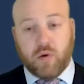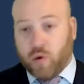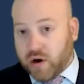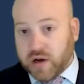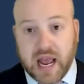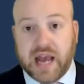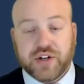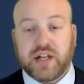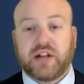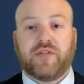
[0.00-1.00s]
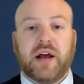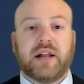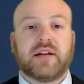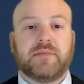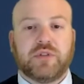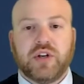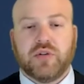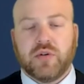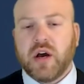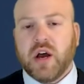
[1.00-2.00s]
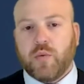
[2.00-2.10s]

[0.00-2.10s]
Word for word: or cash, that's fine. It's up to you.